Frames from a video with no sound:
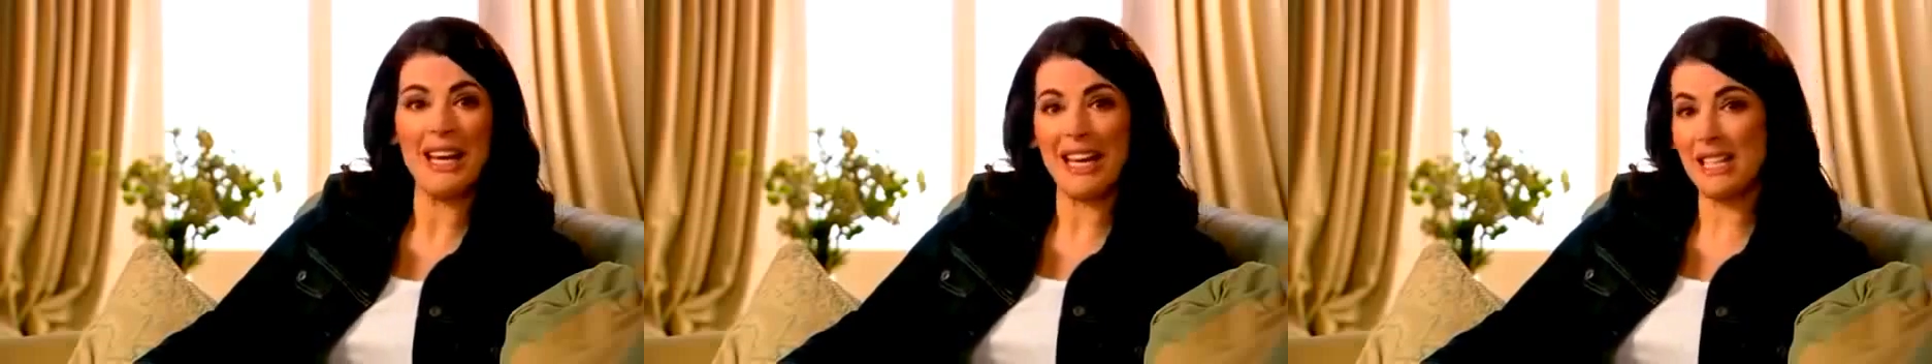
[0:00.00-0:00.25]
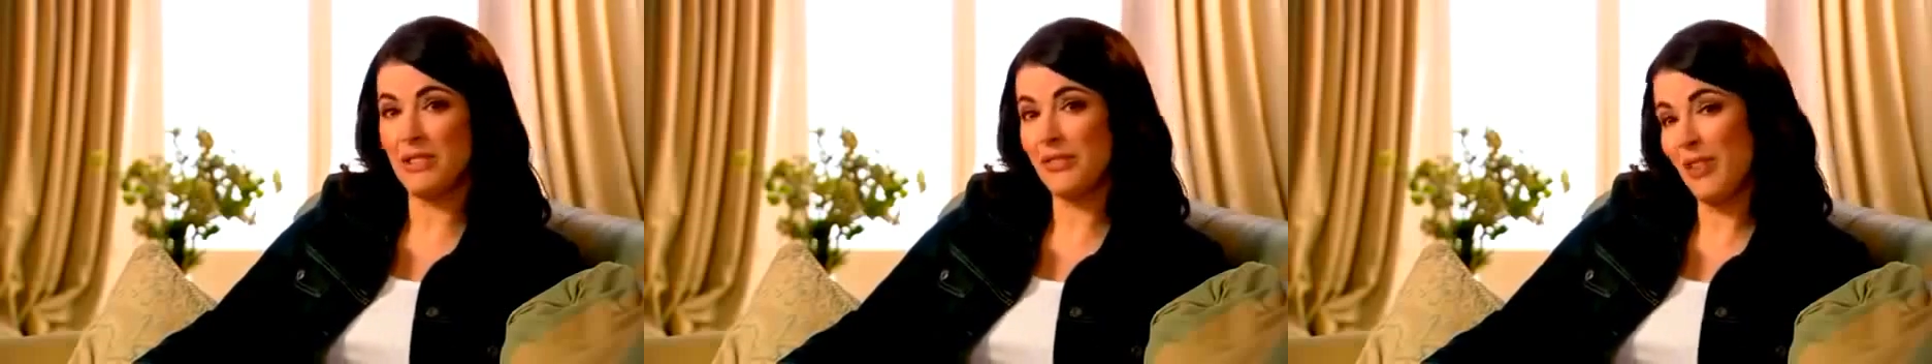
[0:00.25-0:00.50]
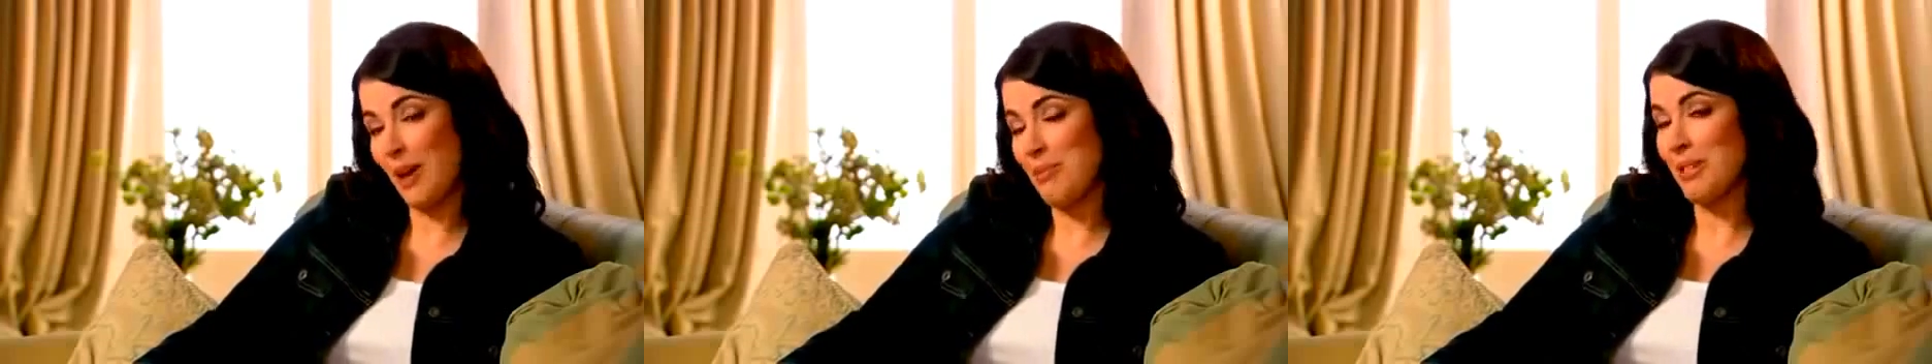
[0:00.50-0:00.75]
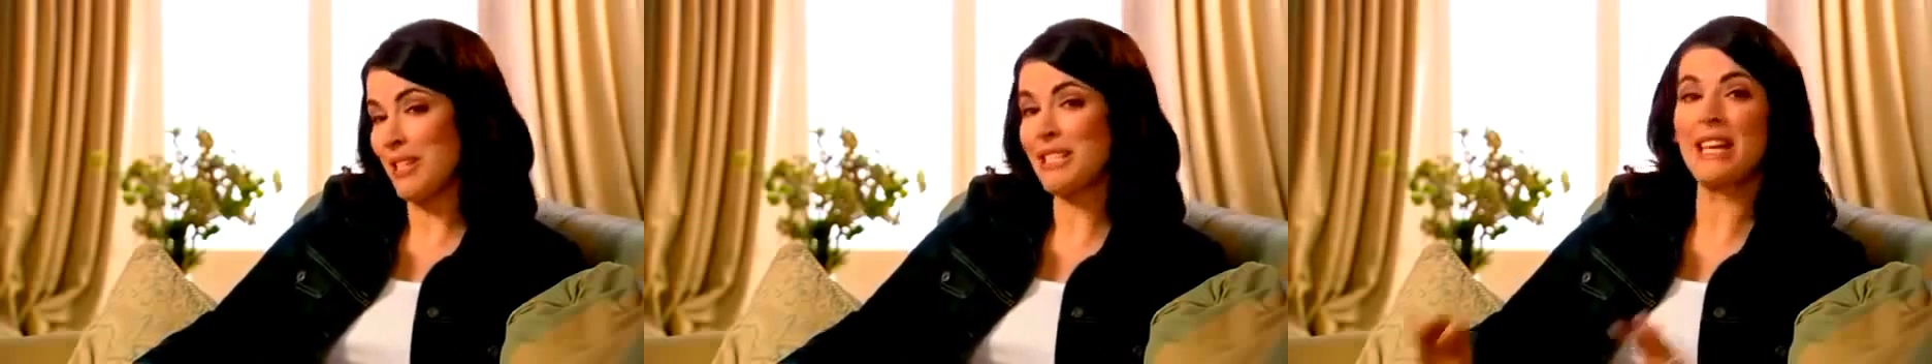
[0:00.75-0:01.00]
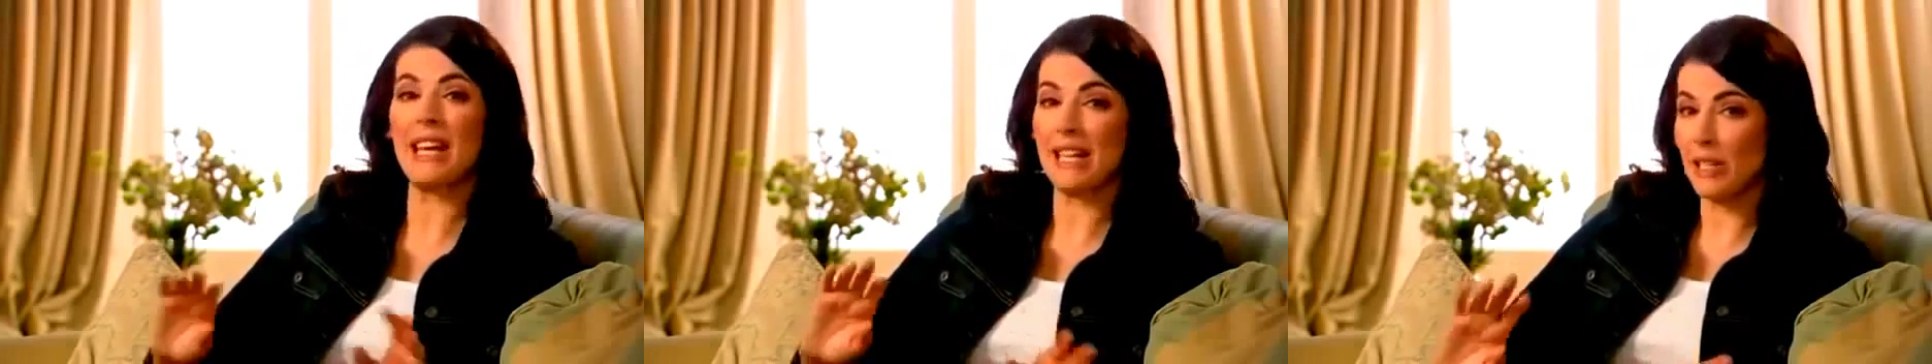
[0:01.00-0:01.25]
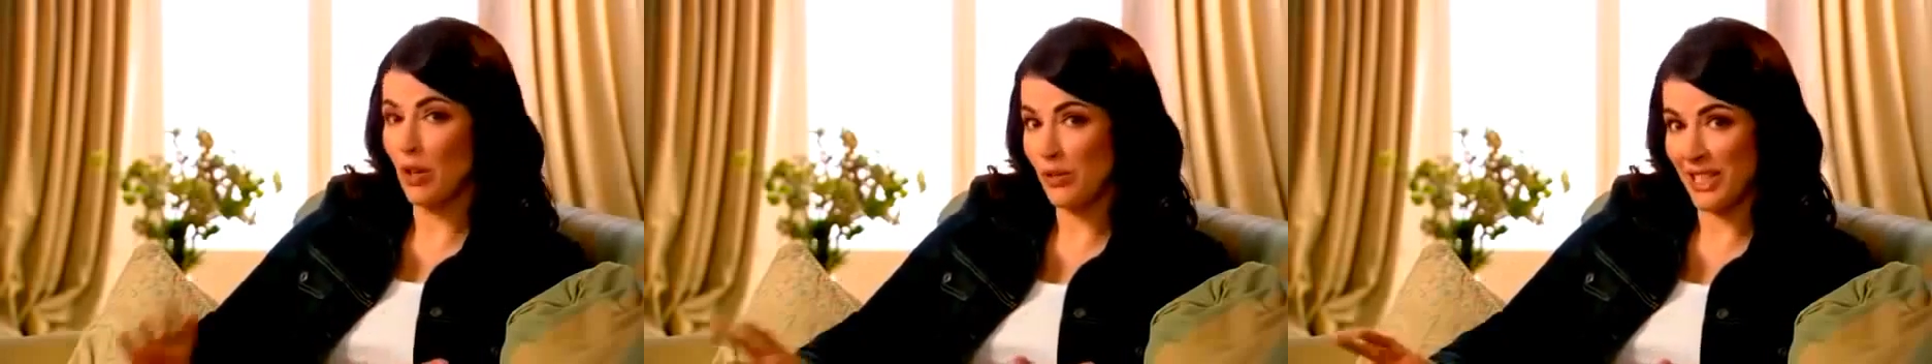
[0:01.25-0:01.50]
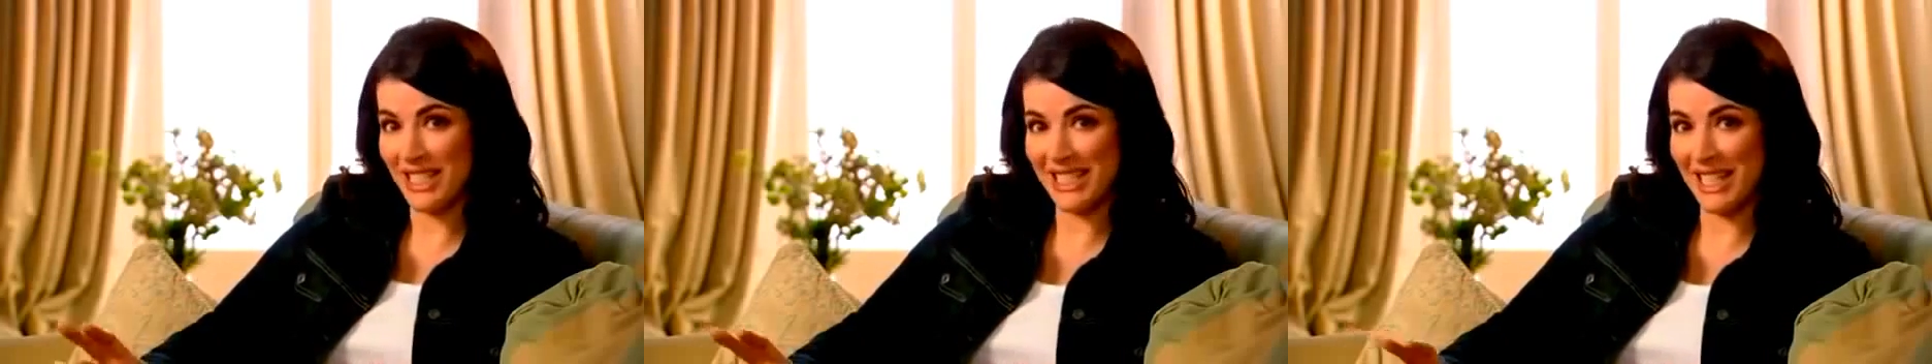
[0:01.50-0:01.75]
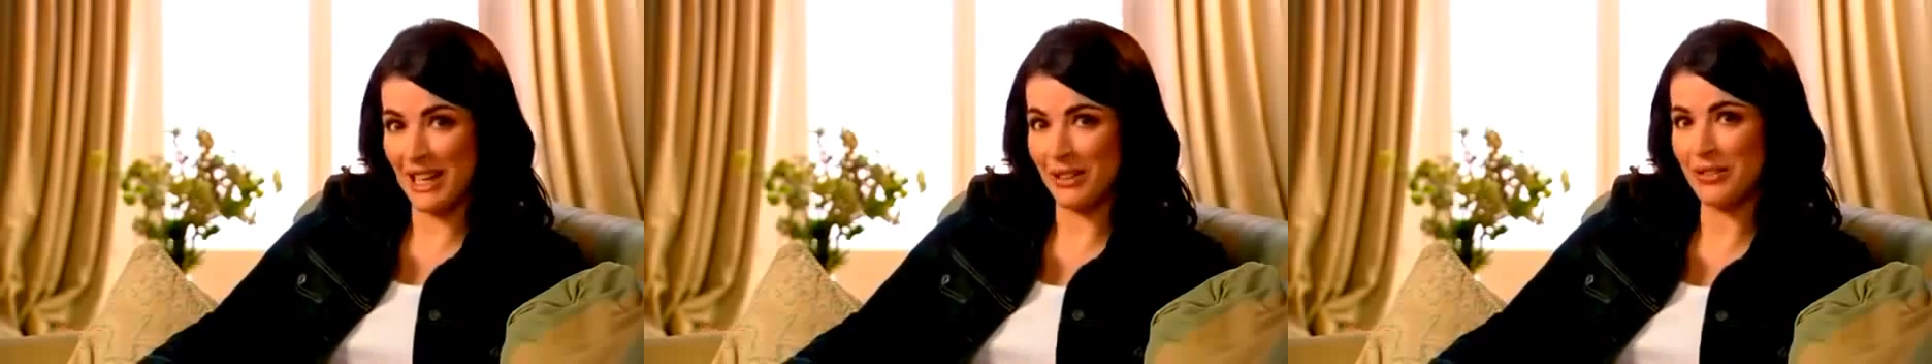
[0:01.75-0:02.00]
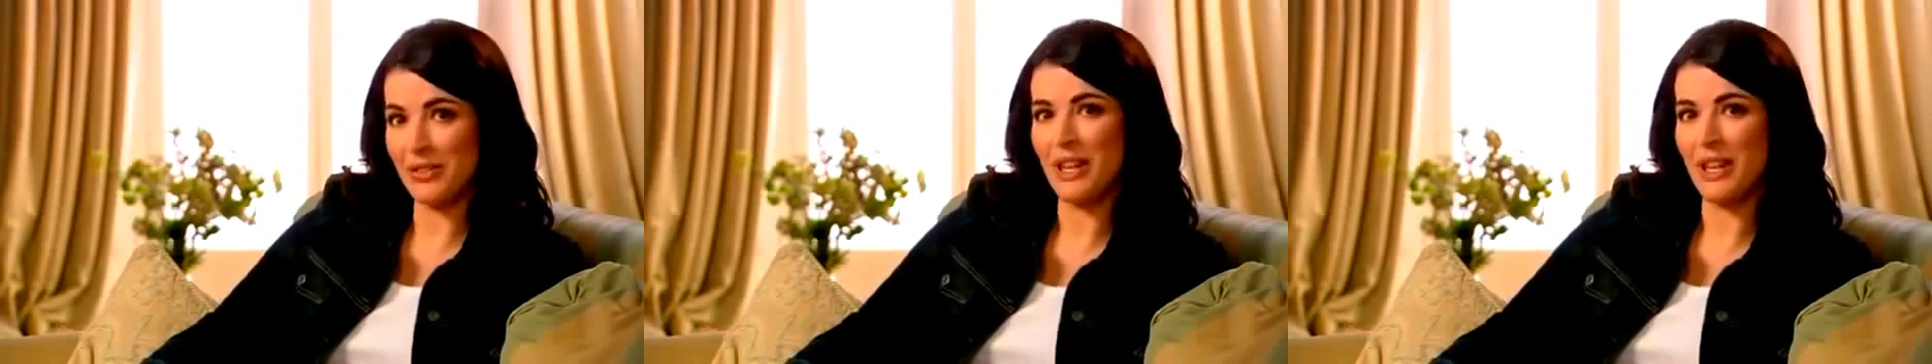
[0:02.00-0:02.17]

is fabulous in and of itself.